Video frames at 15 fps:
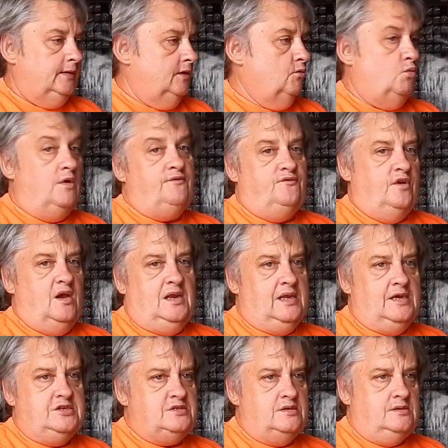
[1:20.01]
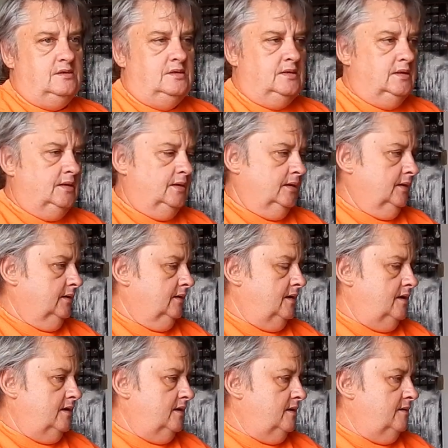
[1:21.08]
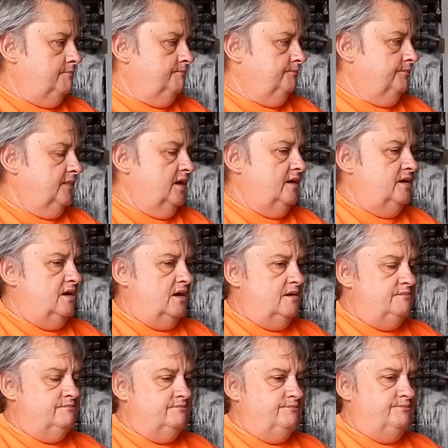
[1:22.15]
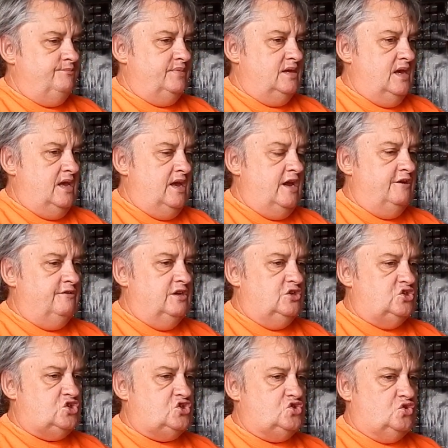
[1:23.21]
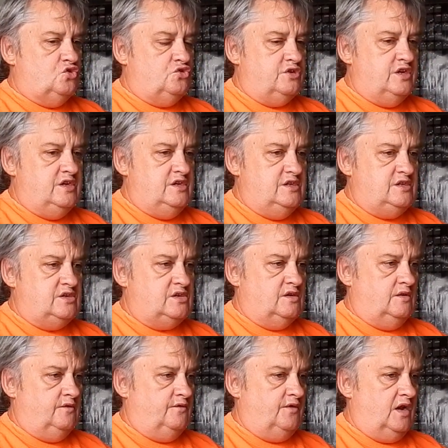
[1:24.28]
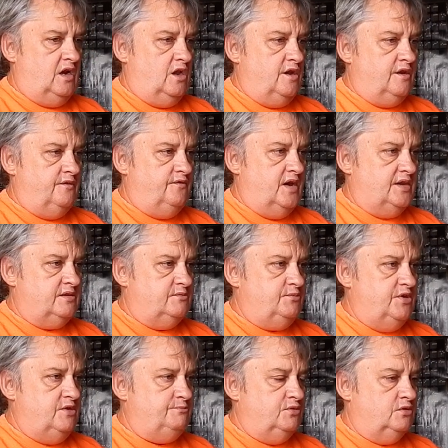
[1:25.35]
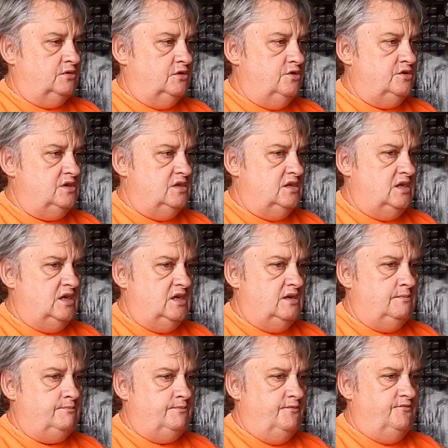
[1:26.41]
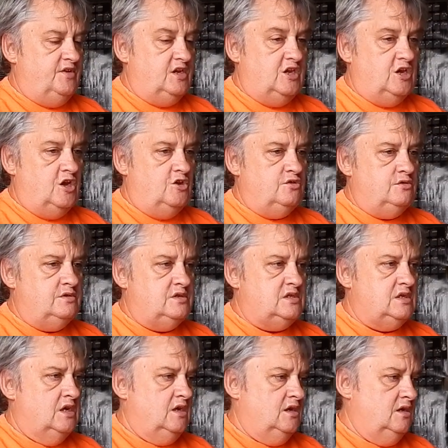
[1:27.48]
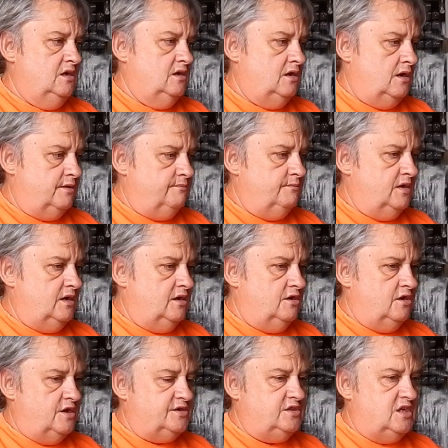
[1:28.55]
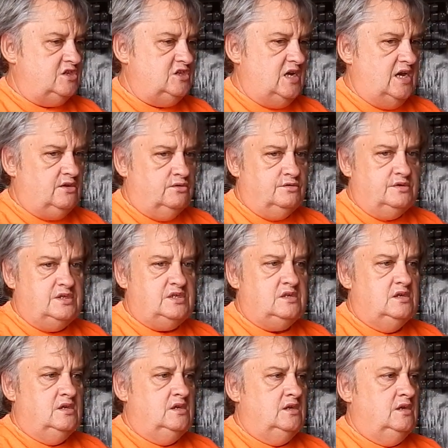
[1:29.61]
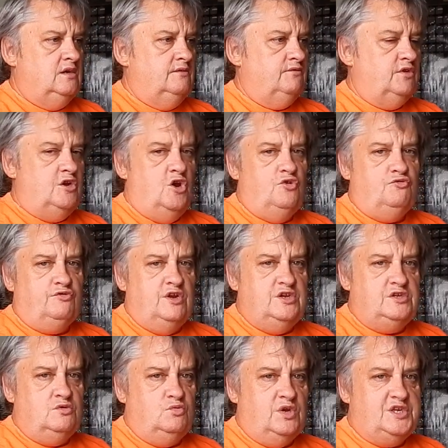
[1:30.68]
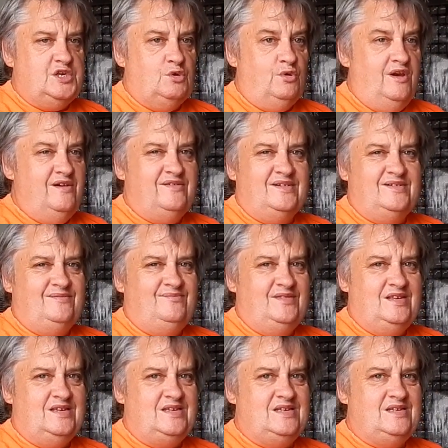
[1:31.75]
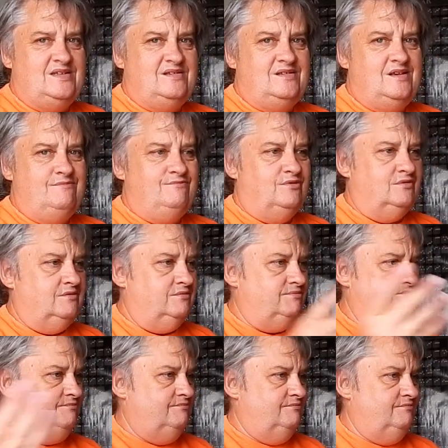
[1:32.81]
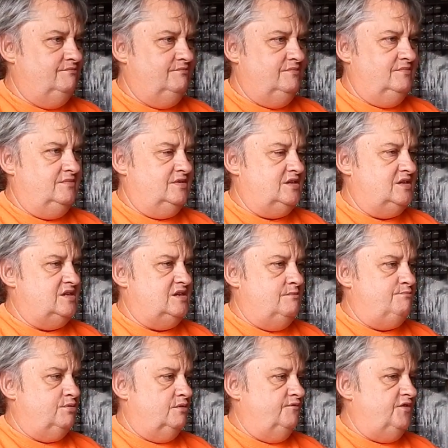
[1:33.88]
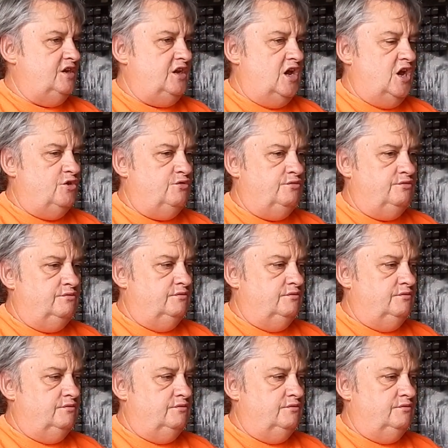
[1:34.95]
What violation? And I'm hearing stories of a lot of other people losing their videos, lost their channels for no reason whatsoever. Just a simple video